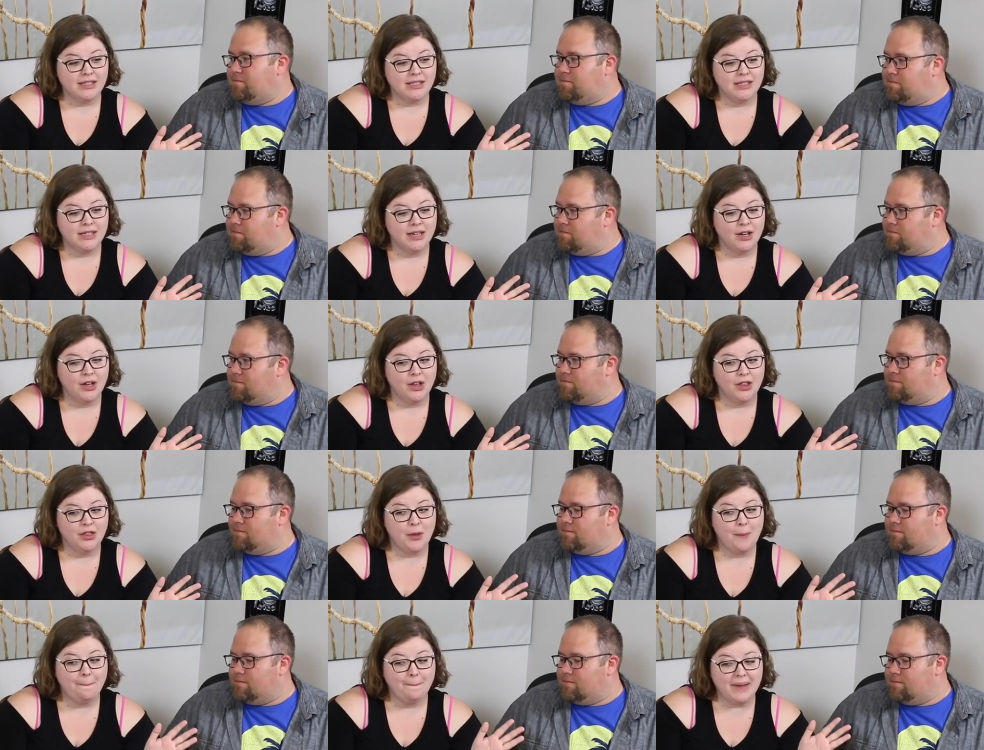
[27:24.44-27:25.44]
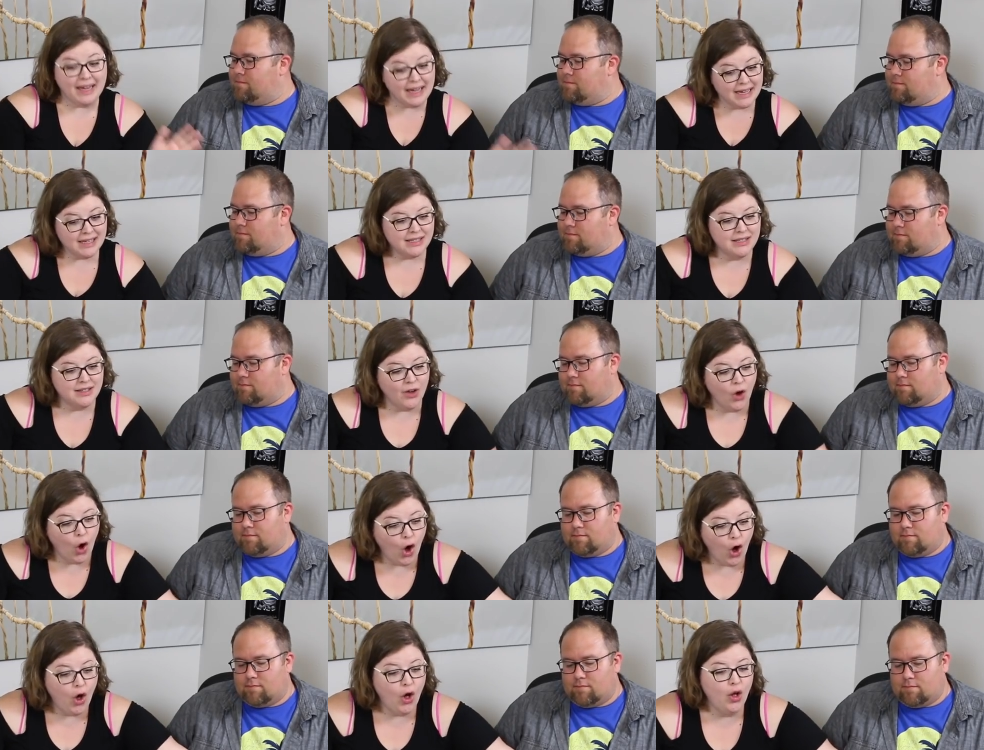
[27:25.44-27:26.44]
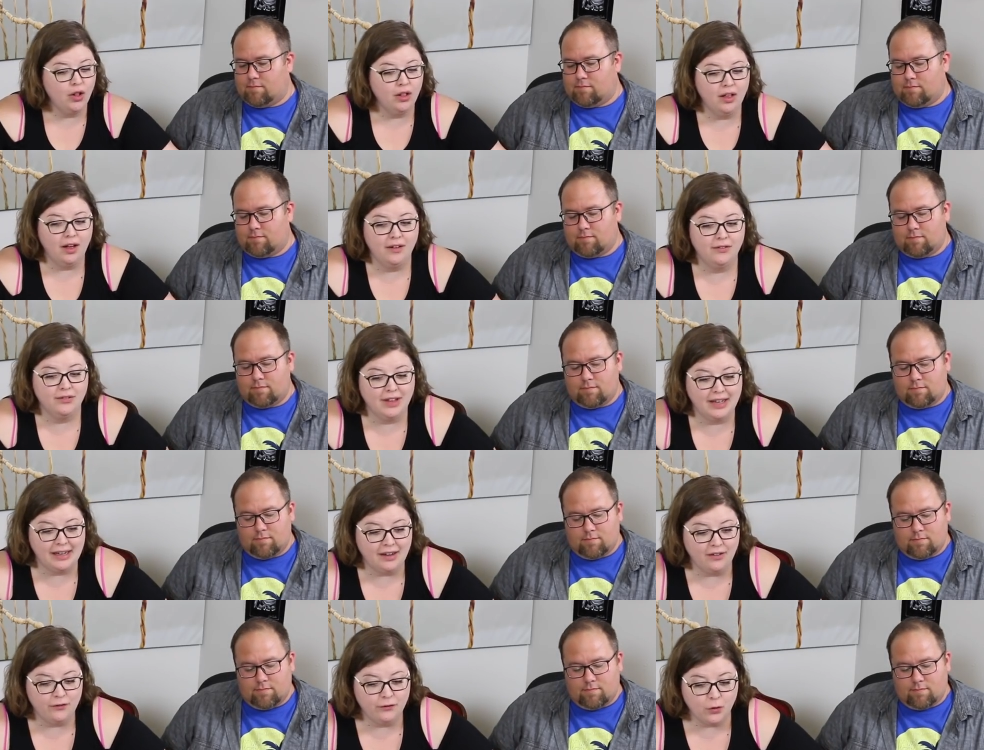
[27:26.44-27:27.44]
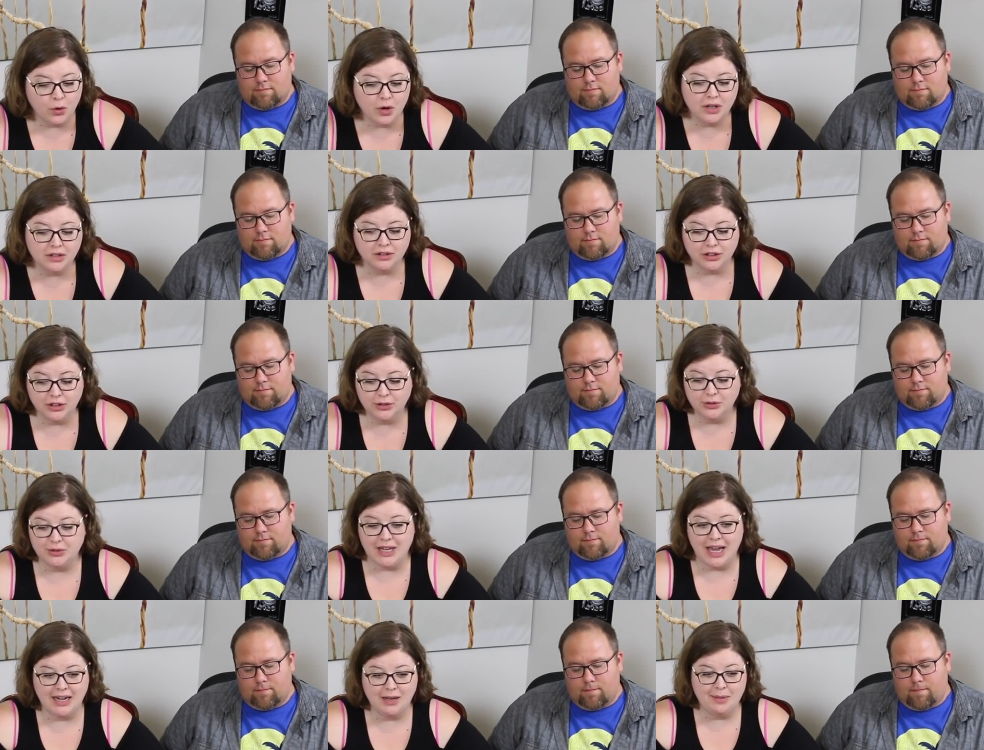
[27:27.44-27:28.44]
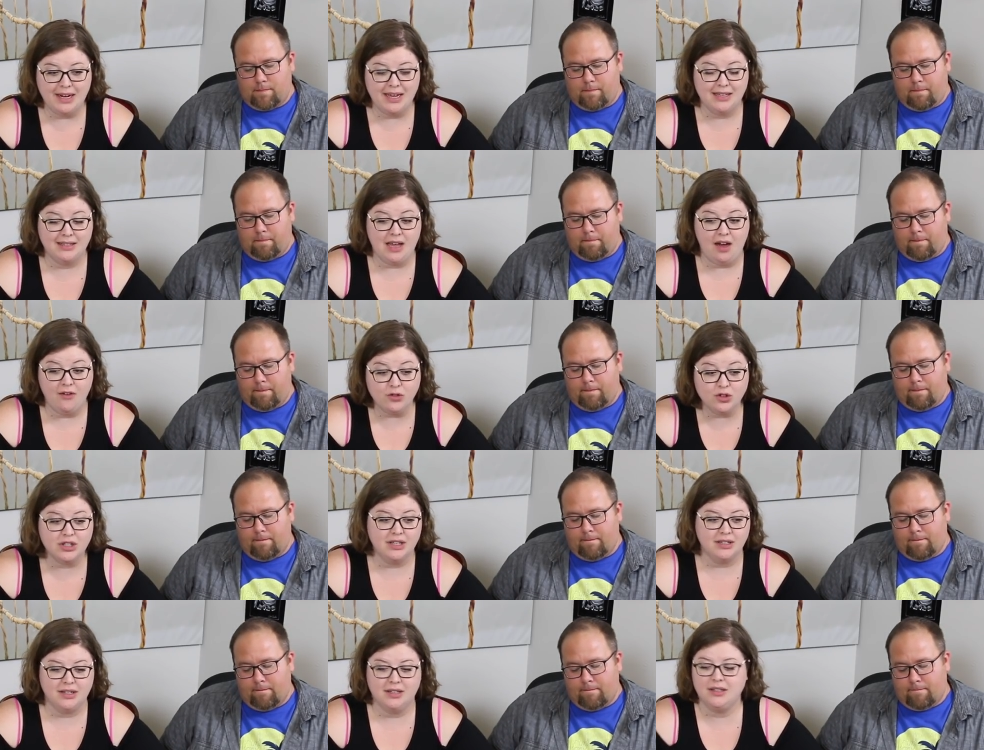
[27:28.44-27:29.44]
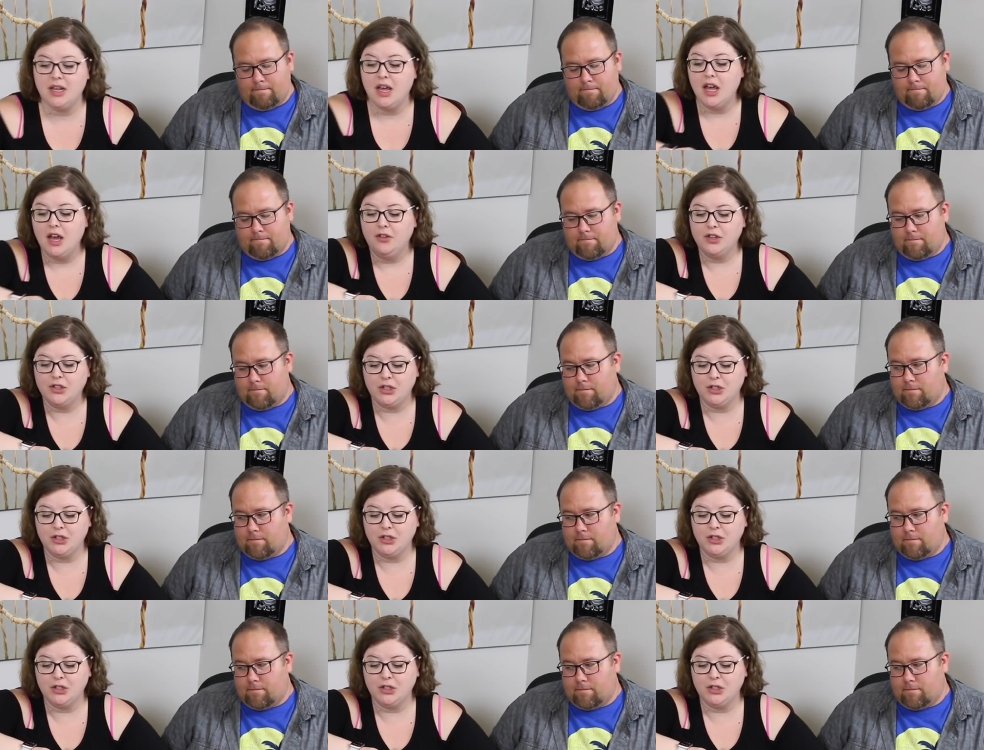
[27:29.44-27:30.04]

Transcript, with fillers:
Speaker 1: it. The biggest haul of like foreign loot anybody has ever sent us. This